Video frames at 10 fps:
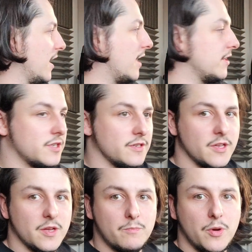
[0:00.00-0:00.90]
and
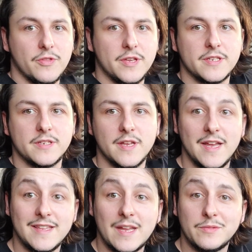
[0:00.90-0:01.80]
put this
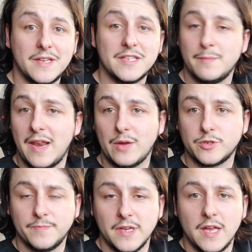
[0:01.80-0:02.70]
downstairs in my
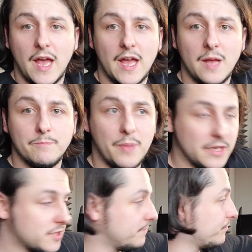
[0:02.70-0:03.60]
lounge.
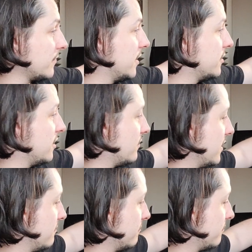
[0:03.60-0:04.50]
But
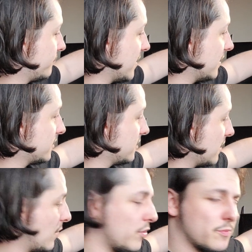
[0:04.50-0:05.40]
considering that
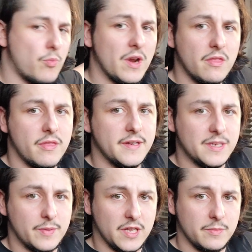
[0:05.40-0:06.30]
I want to brighten things
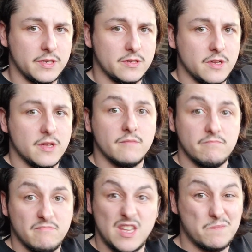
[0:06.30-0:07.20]
up a little bit,
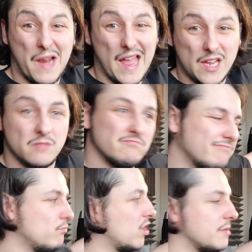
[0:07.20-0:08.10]
it's black.
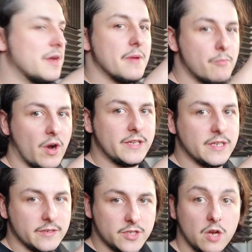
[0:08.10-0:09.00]
I want something a bit
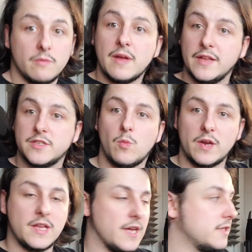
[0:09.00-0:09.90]
brighter, so hence a
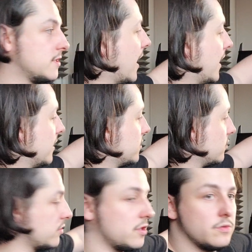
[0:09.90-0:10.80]
white case, and
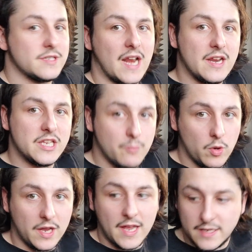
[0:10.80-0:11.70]
also slightly
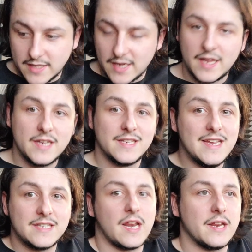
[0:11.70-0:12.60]
smaller case. That case
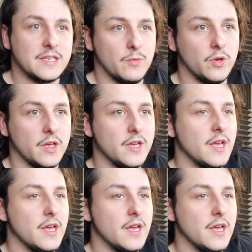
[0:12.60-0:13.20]
is slightly smaller